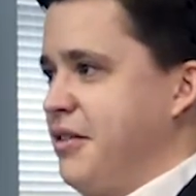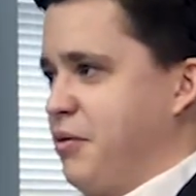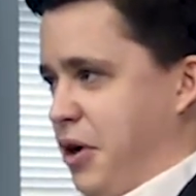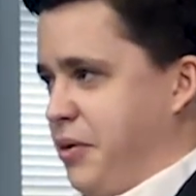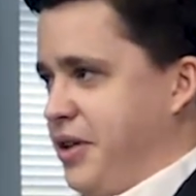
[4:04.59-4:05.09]

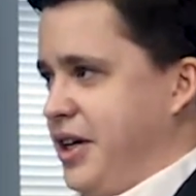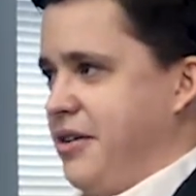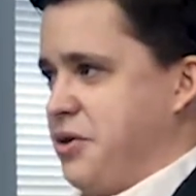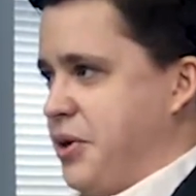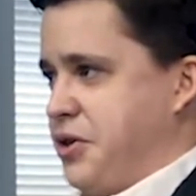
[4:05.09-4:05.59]
frequently,
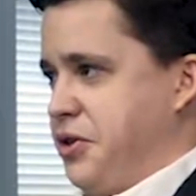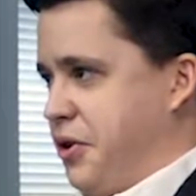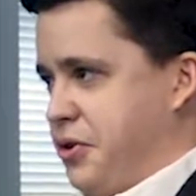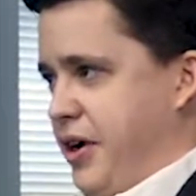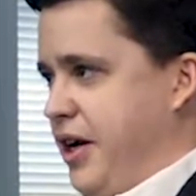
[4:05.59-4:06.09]
especially
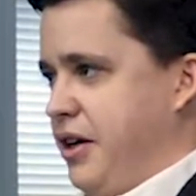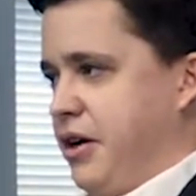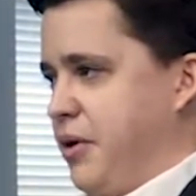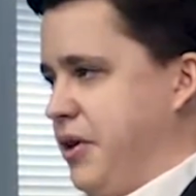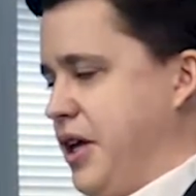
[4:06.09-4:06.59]
during training,
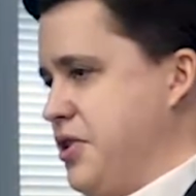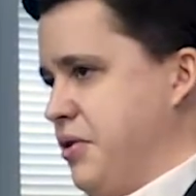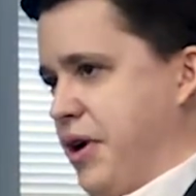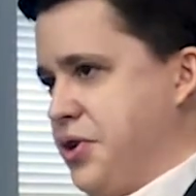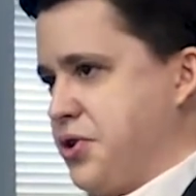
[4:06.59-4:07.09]
whether that's
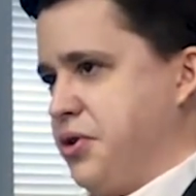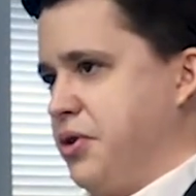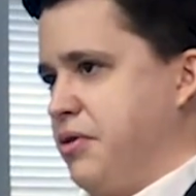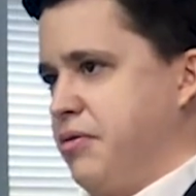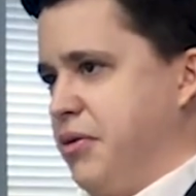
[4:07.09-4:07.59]
in Ranger
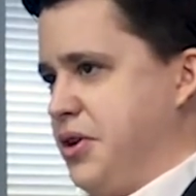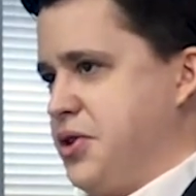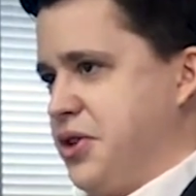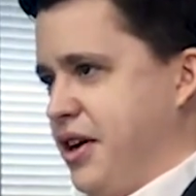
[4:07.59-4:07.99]
School, which